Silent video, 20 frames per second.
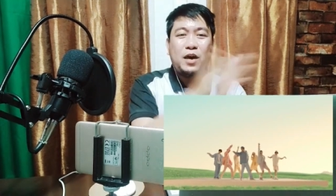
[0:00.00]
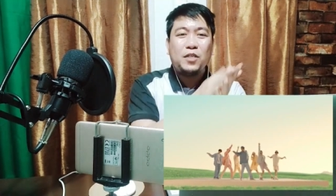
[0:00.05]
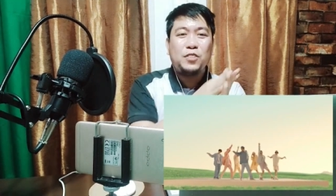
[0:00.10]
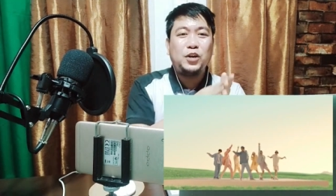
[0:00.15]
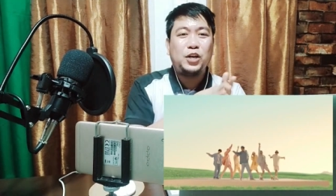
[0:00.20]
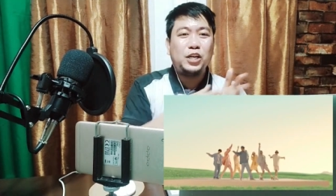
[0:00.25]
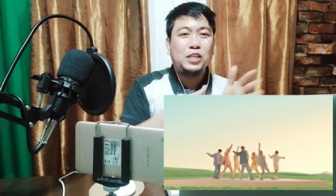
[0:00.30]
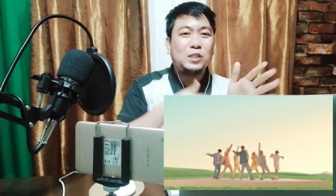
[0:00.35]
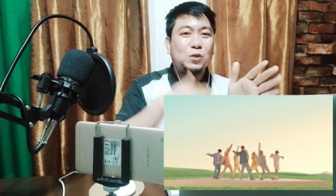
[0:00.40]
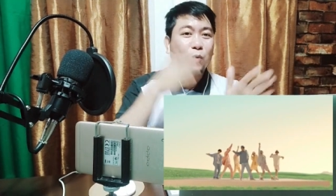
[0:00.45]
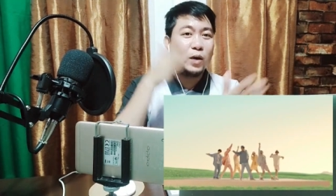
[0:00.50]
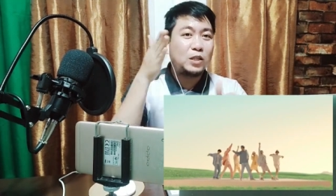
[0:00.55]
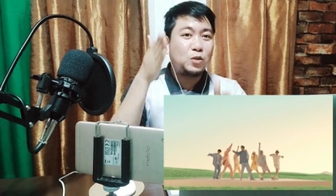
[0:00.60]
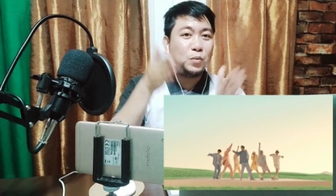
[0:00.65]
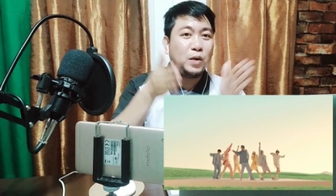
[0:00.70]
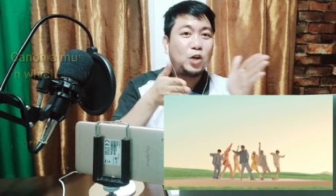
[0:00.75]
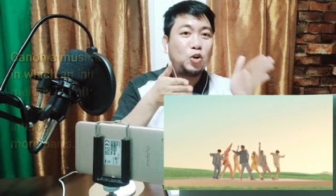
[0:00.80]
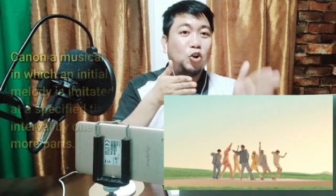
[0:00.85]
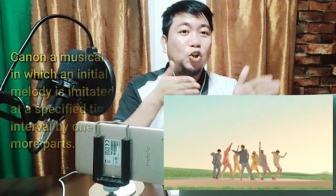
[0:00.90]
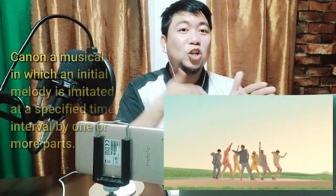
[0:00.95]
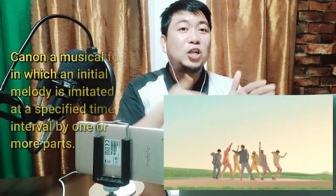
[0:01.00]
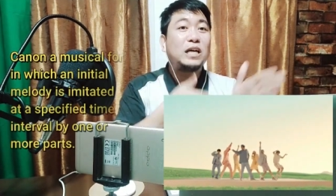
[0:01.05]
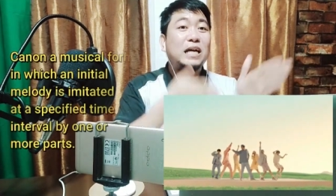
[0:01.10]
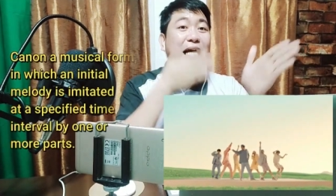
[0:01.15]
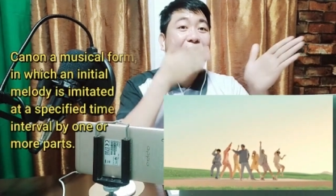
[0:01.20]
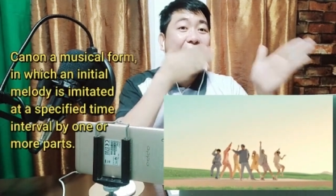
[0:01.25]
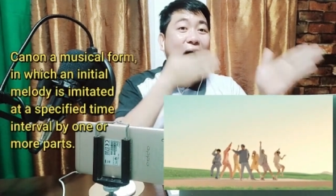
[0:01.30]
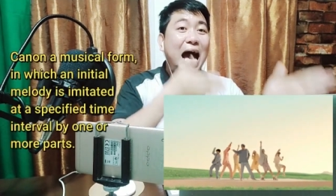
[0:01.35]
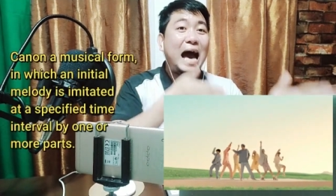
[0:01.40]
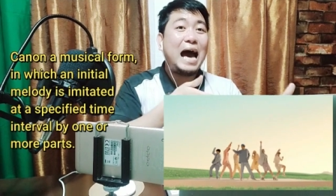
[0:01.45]
there is what we call
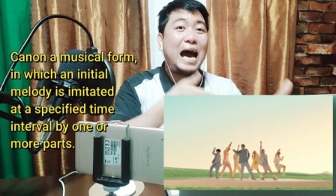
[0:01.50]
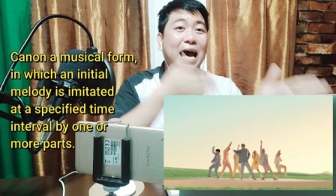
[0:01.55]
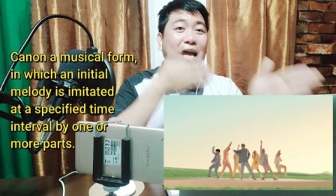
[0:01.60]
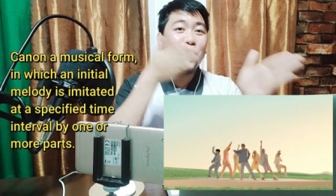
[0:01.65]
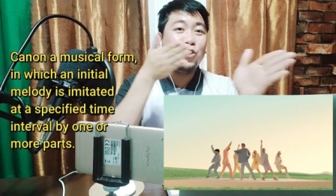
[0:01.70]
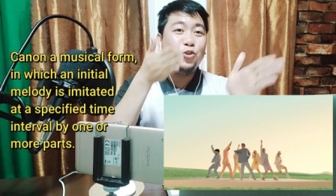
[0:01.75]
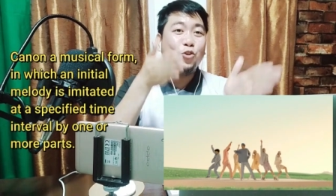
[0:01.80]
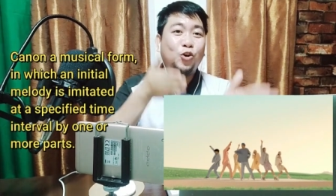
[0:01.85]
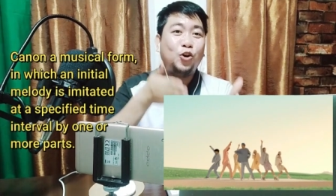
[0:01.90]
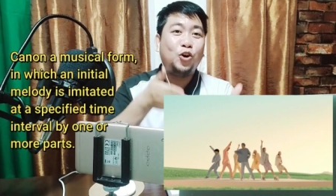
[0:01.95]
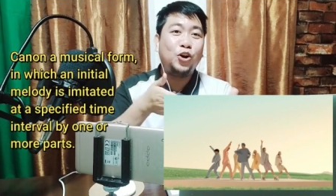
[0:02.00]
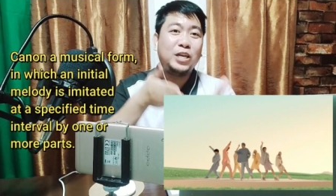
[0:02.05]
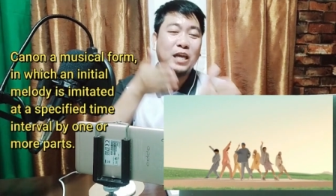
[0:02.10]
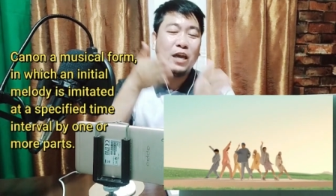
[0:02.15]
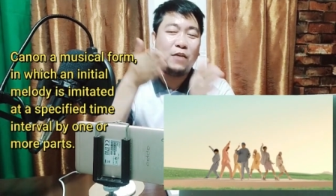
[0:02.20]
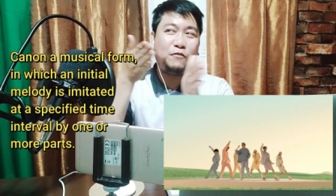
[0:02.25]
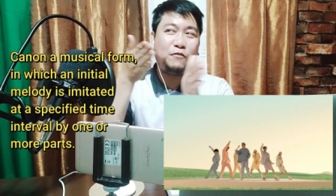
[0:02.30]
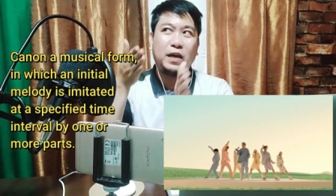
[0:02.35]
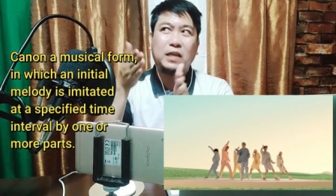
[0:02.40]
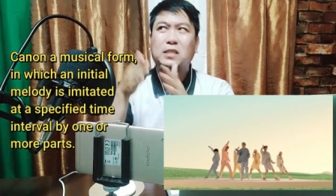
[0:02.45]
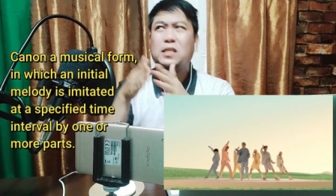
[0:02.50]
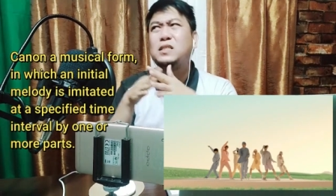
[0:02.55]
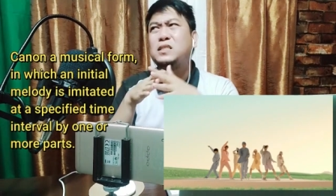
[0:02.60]
canon effect.